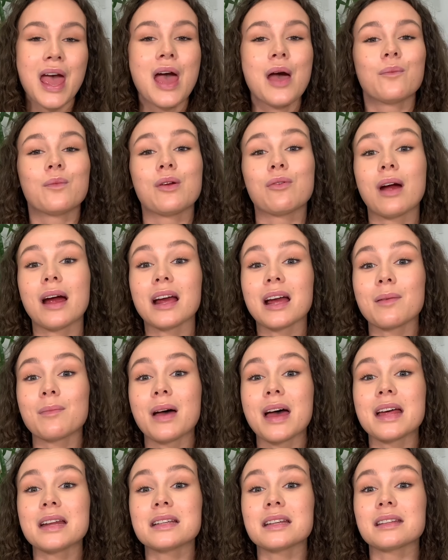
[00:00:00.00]
We
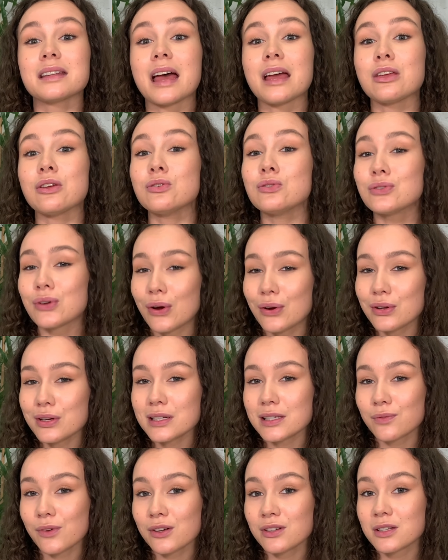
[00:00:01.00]
recommend that you don't use
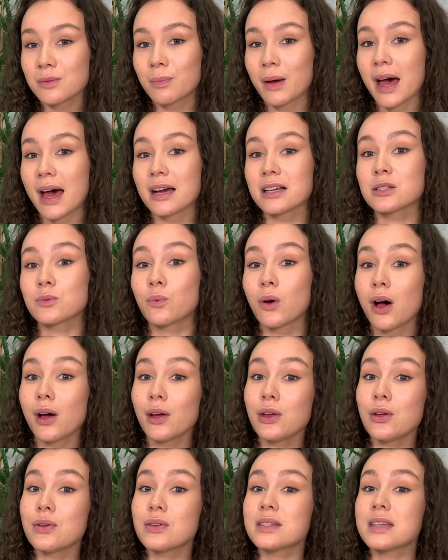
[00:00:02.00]
filter bags while
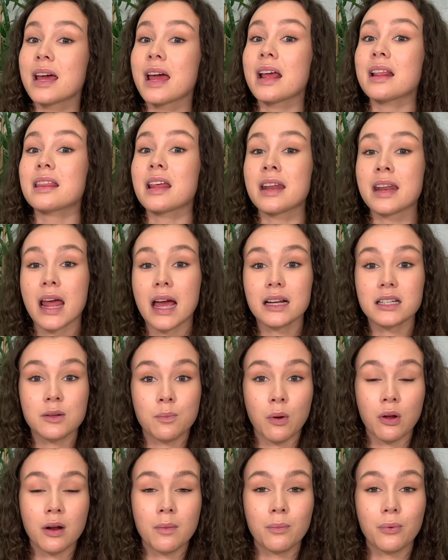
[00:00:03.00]
using the Nectar
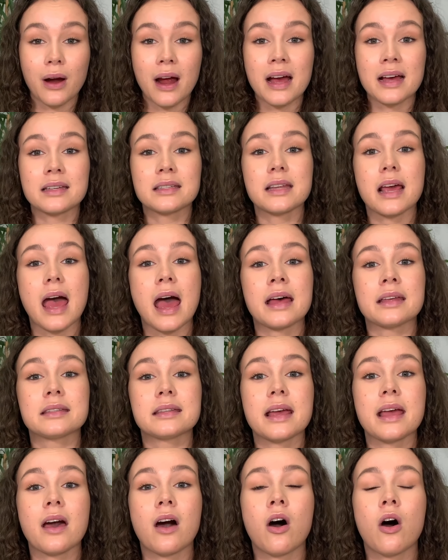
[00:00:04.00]
Pollen Press, as
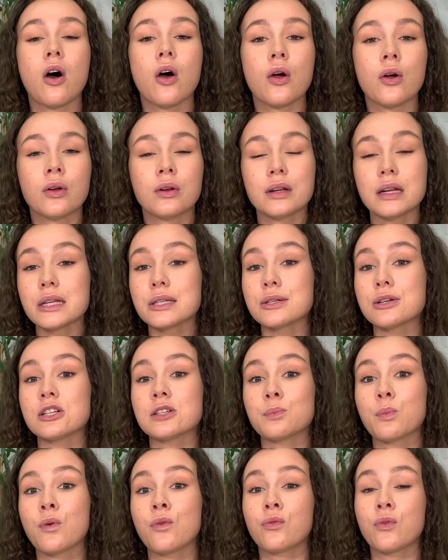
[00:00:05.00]
they are only
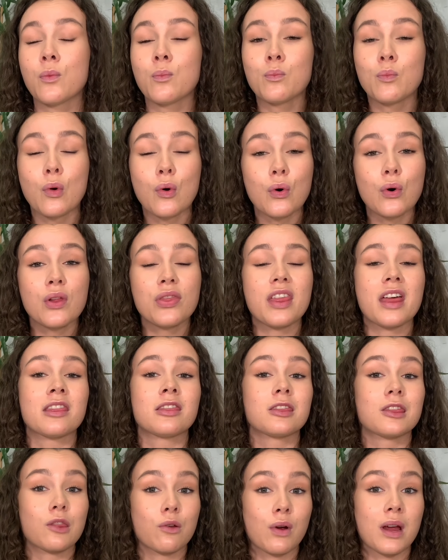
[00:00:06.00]
suitable for more than
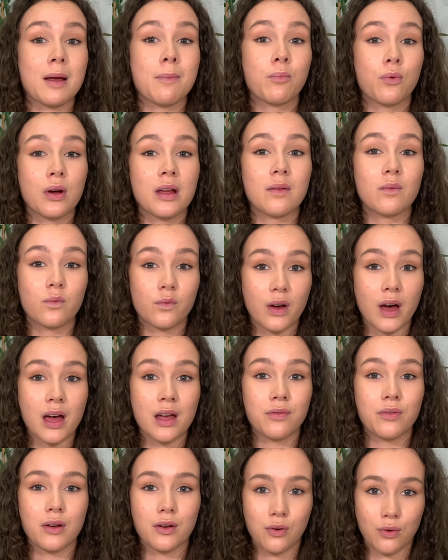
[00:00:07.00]
3.5
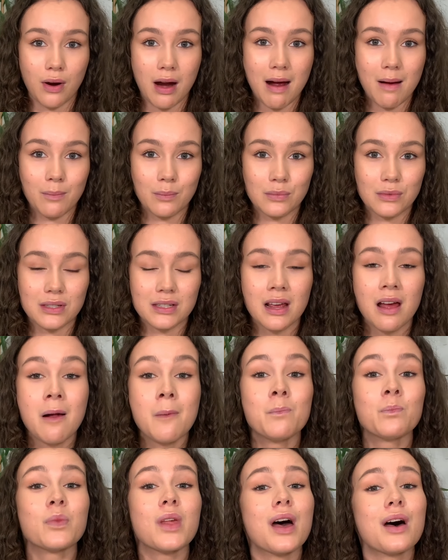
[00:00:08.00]
grams.
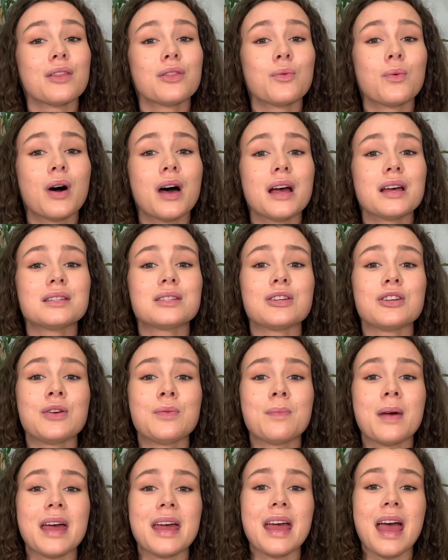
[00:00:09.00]
Otherwise, you
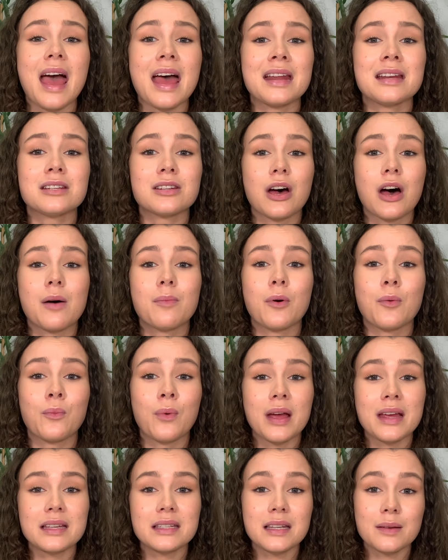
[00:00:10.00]
may end up
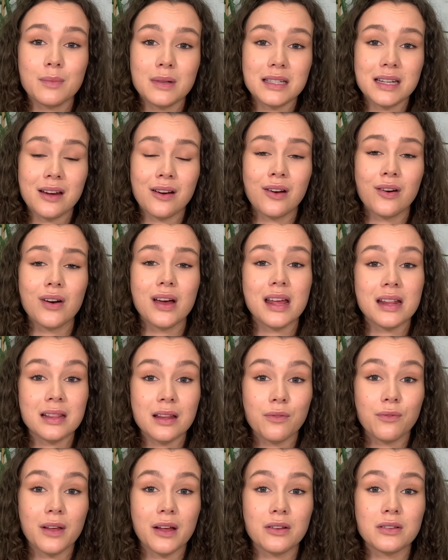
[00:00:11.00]
wasting material in the
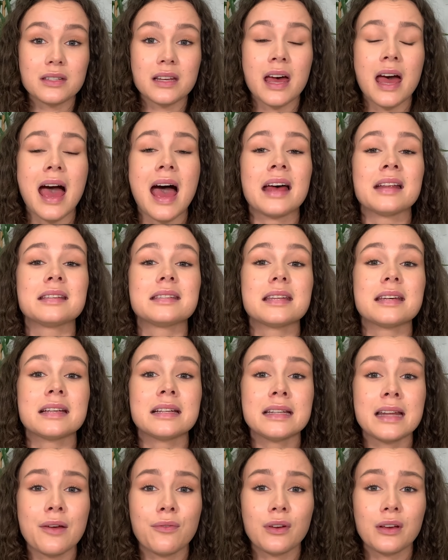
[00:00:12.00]
filter and
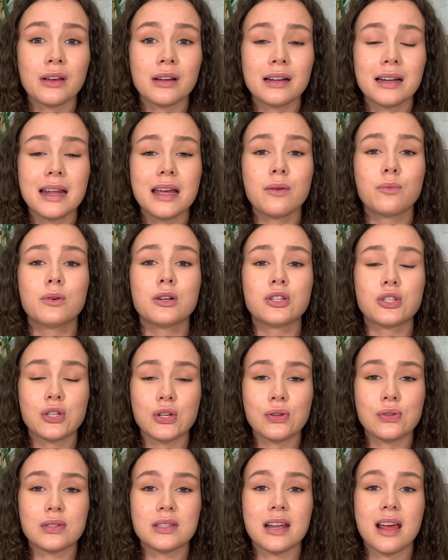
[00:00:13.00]
significantly
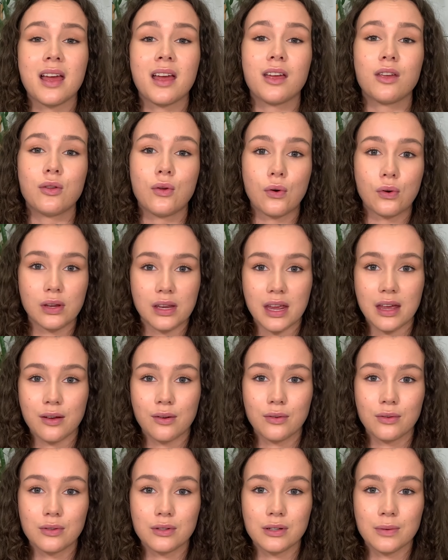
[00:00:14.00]
reducing your
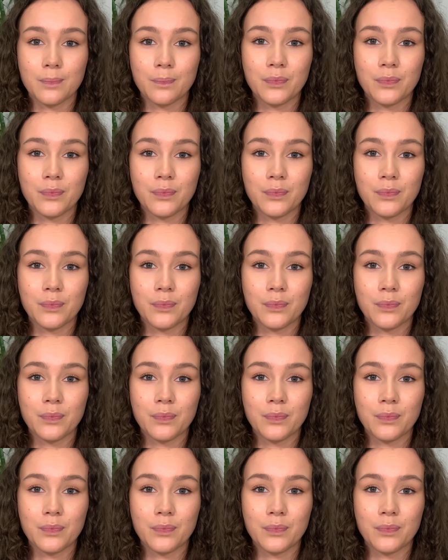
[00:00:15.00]
yield.